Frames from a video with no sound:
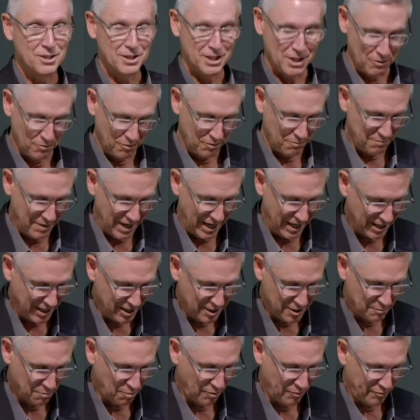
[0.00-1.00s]
that would make
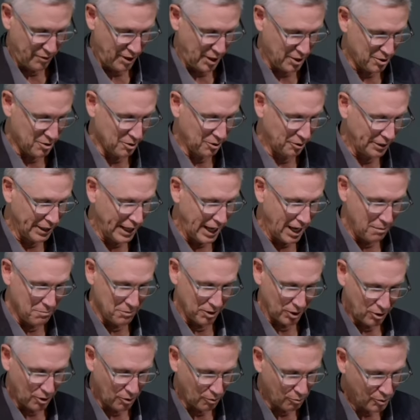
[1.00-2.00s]
his professional name
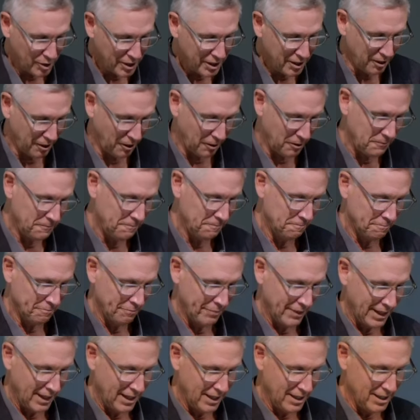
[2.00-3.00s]
and career,
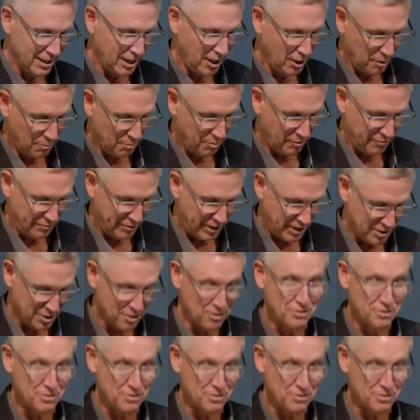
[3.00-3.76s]
Yale professor